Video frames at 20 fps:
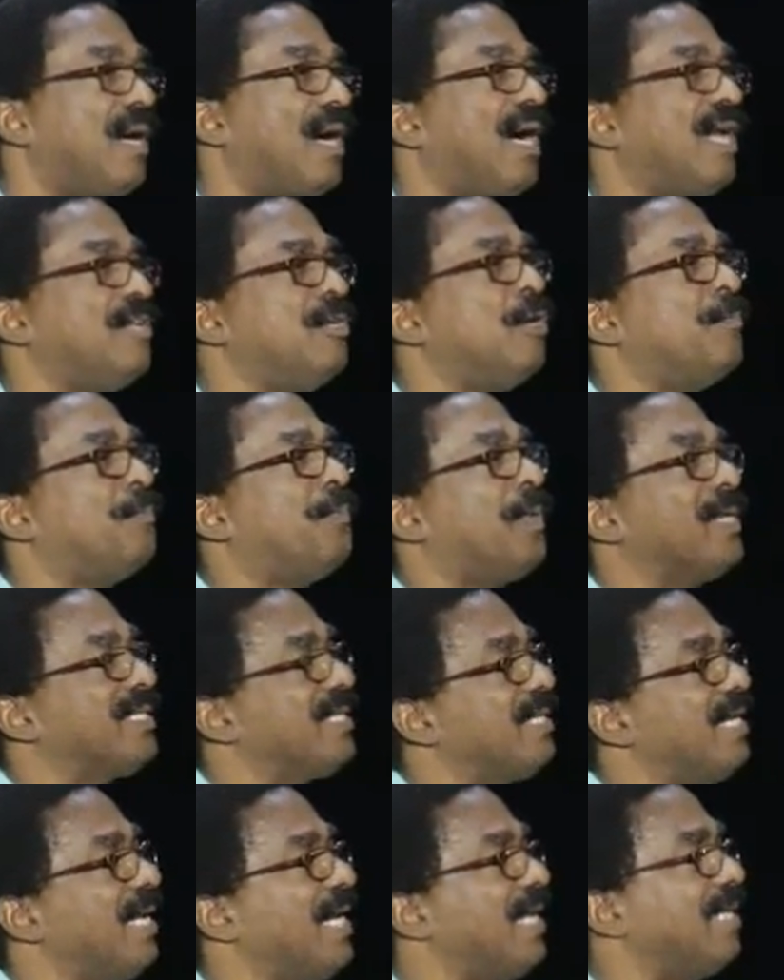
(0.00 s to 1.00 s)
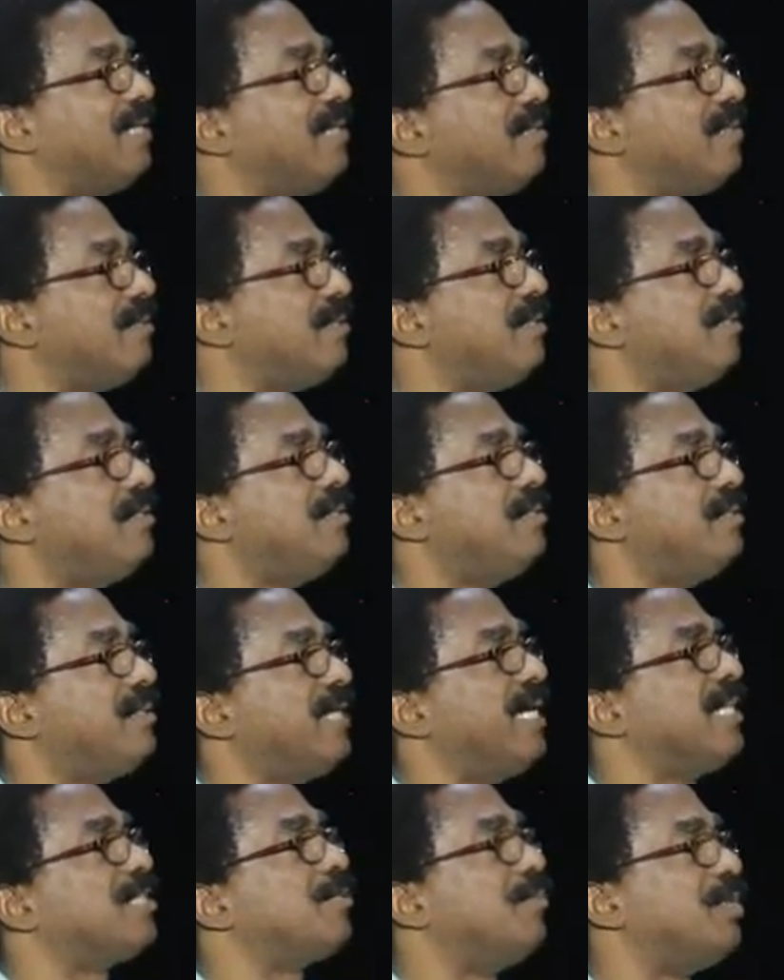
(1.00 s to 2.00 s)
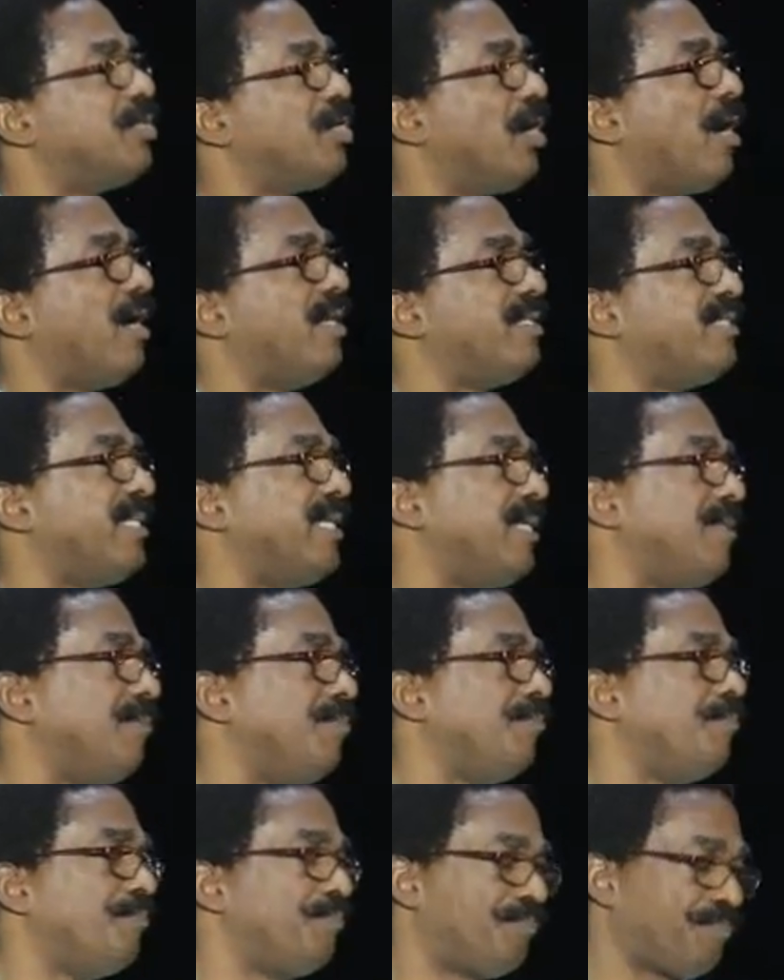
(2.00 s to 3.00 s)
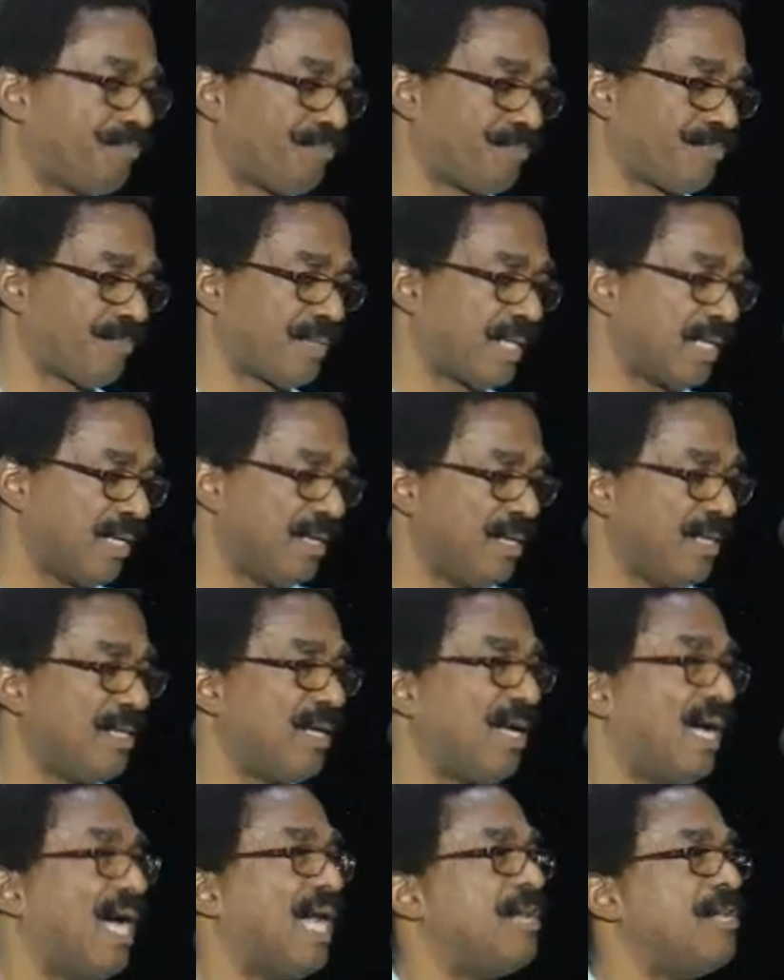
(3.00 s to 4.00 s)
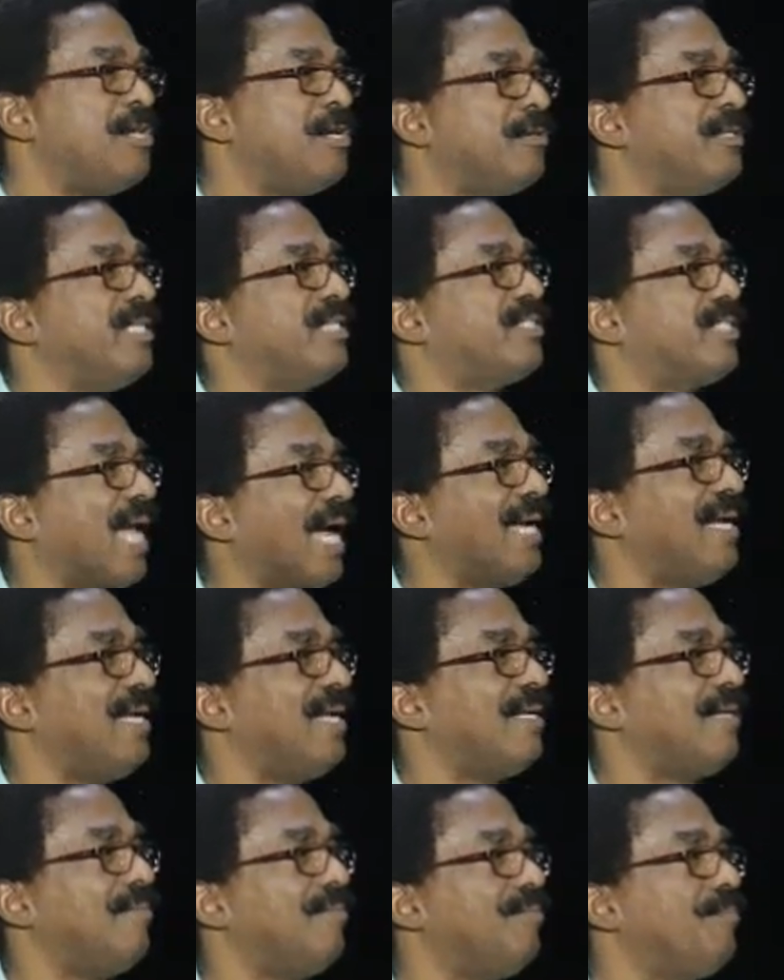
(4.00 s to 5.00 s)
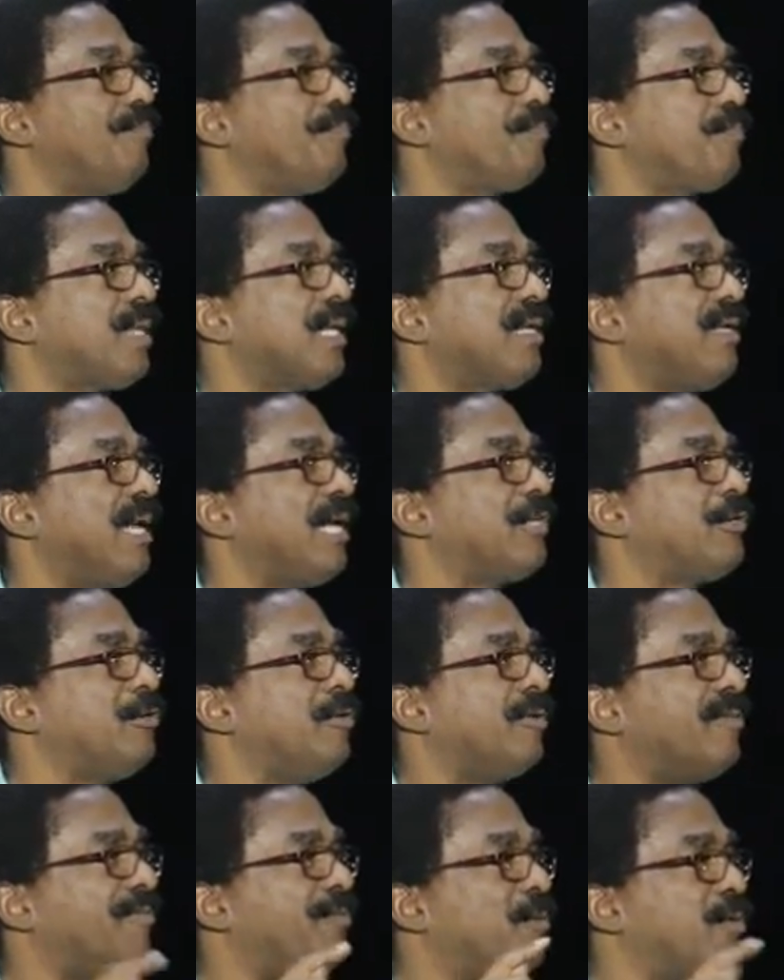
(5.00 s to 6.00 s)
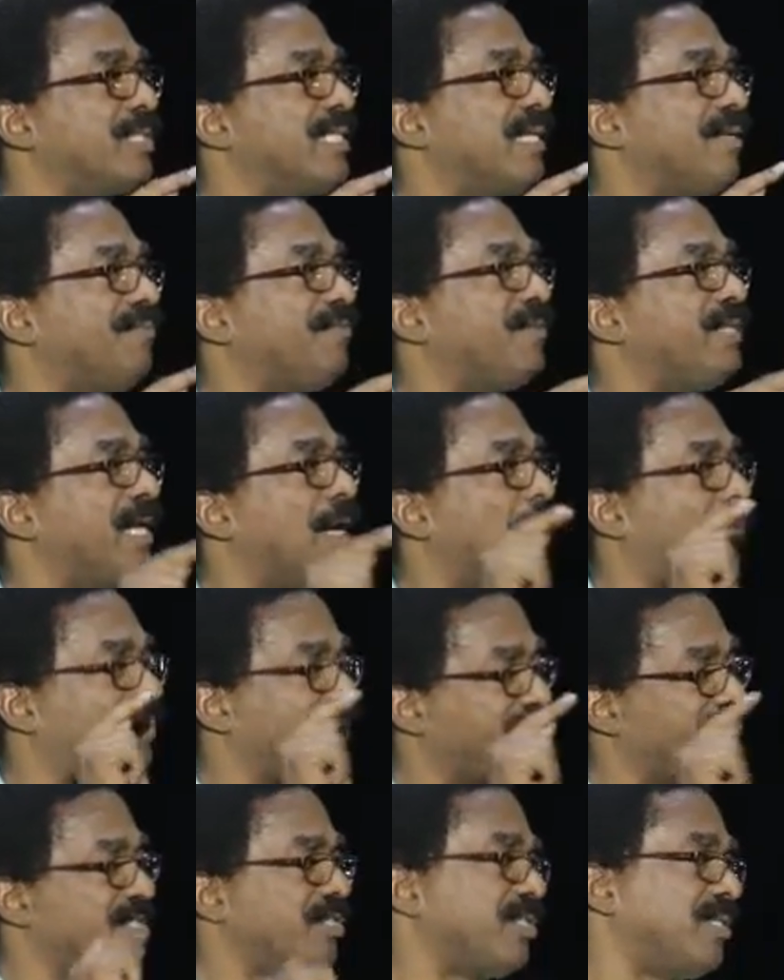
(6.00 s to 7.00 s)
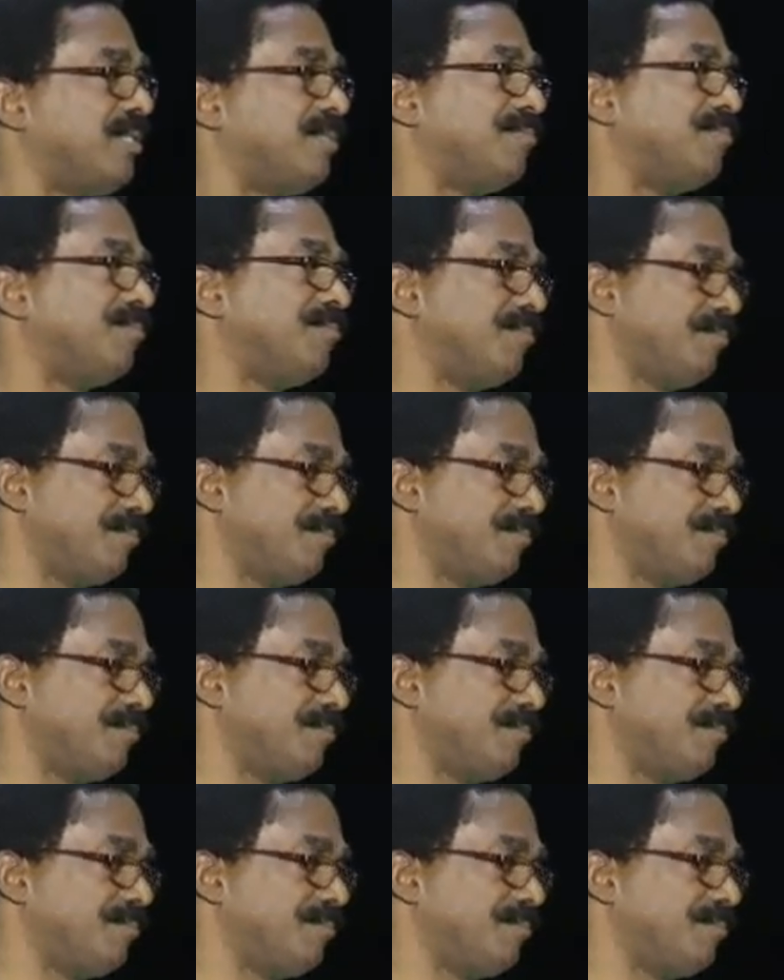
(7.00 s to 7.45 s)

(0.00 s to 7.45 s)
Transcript: and you put an end taste majority. And you decided that you were voting for the opposition.